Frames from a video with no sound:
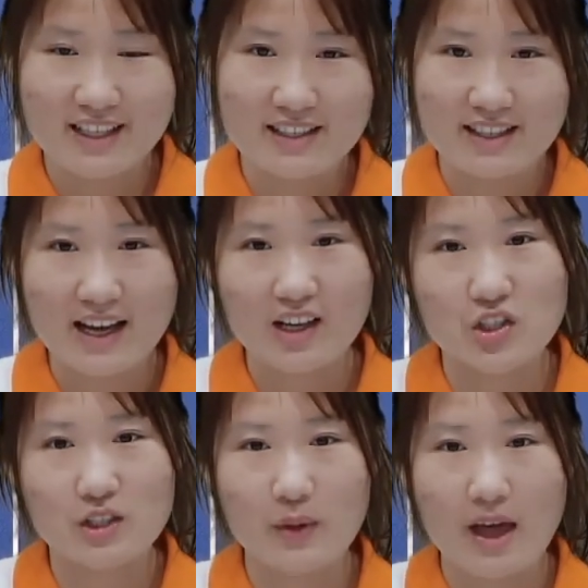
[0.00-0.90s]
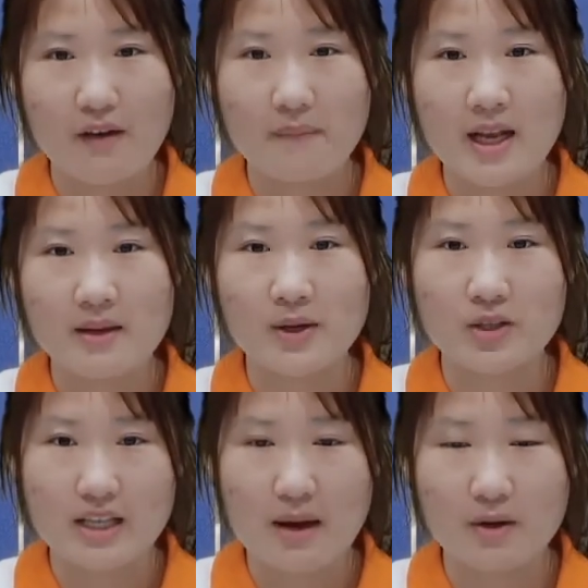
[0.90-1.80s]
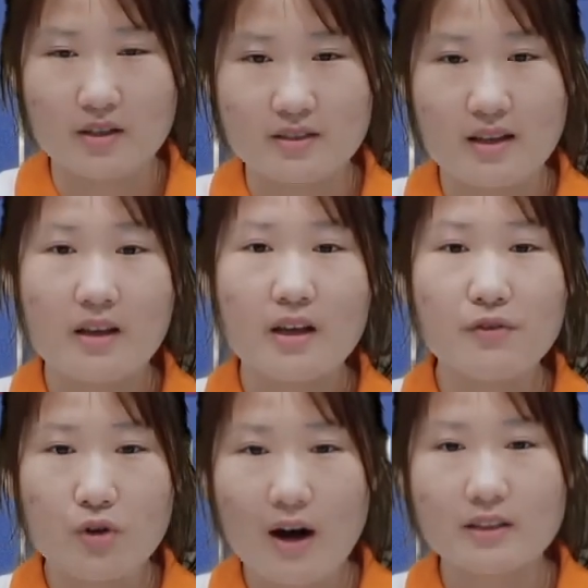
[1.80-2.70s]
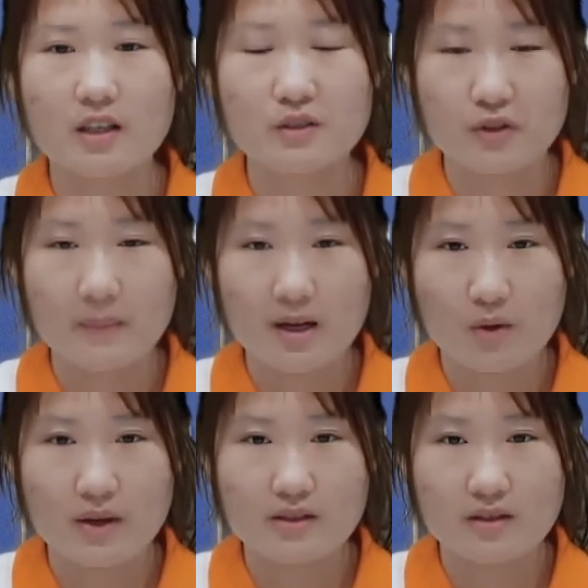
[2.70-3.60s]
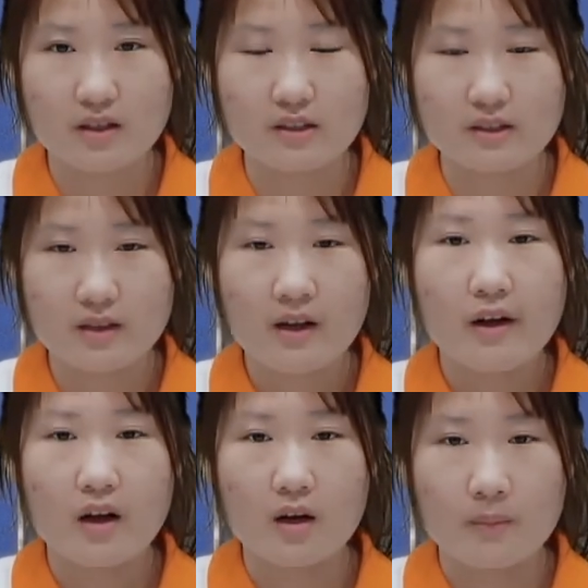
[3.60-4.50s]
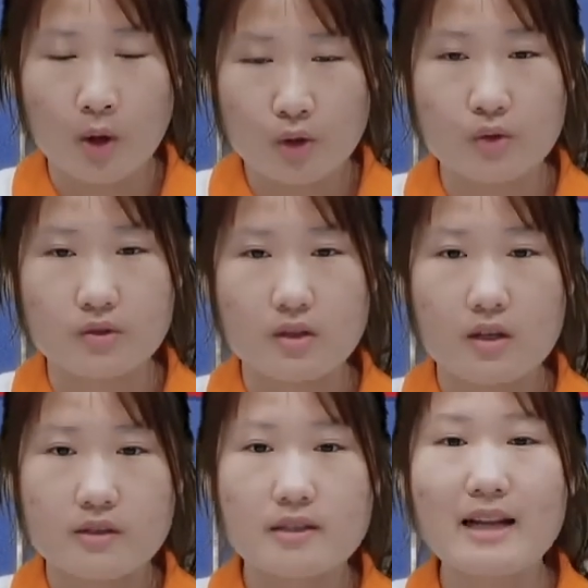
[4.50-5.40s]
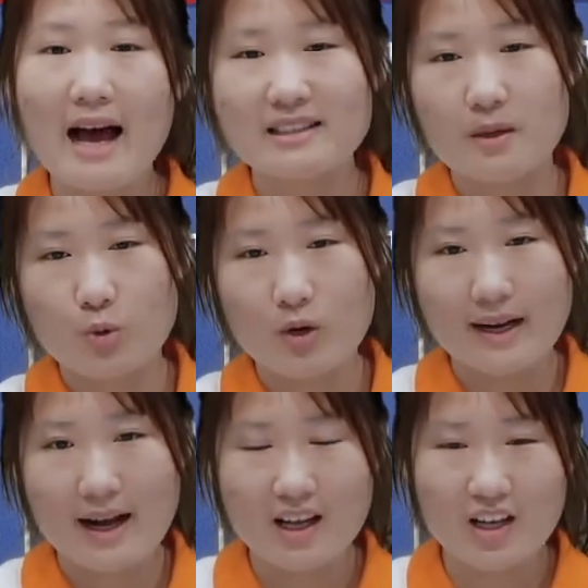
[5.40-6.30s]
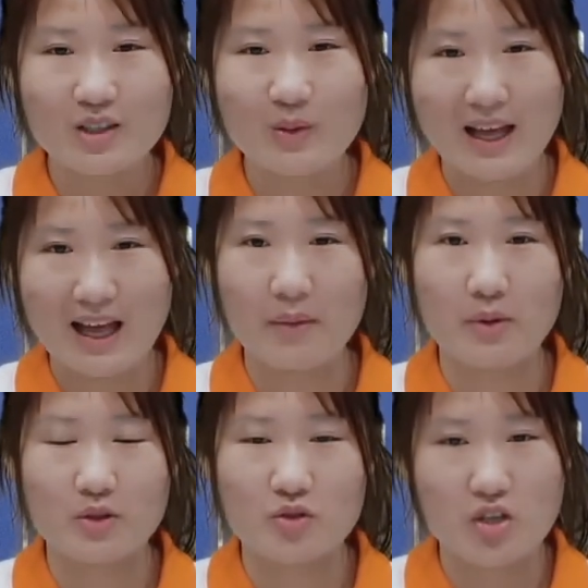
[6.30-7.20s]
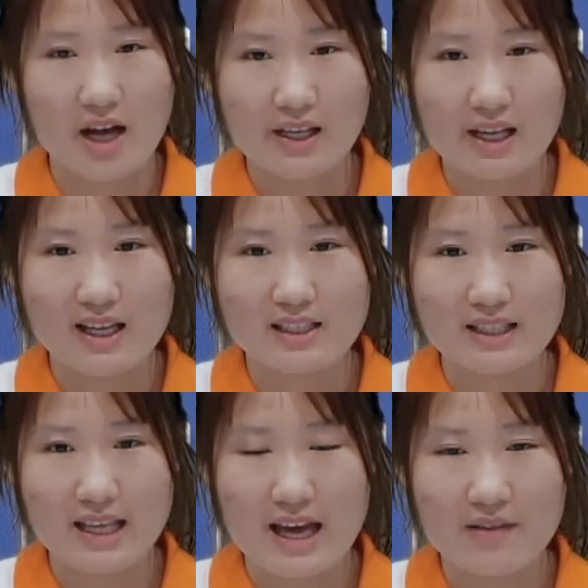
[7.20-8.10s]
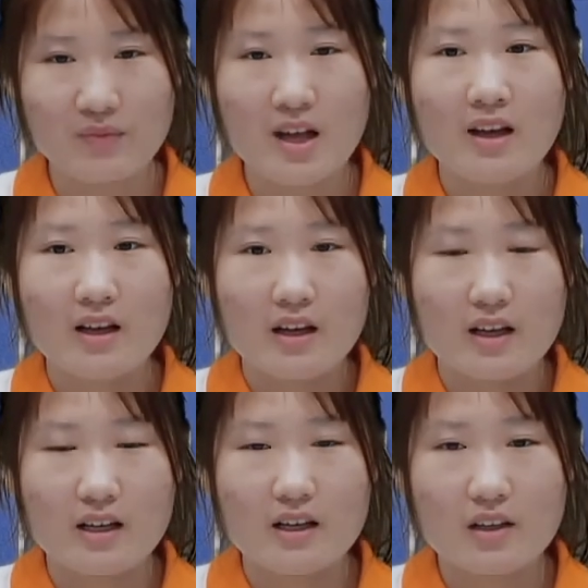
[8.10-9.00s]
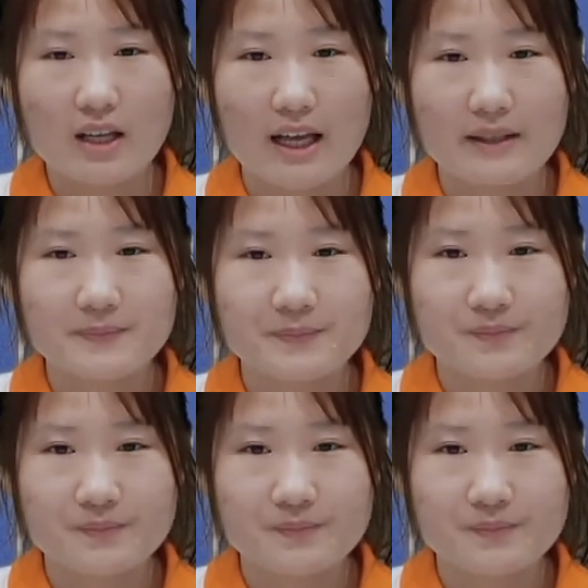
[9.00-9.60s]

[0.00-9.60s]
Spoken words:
Yes, actually we have many model numbers. If you are not familiar with models, send us a product code. We can help you to check it. Yeah. Okay.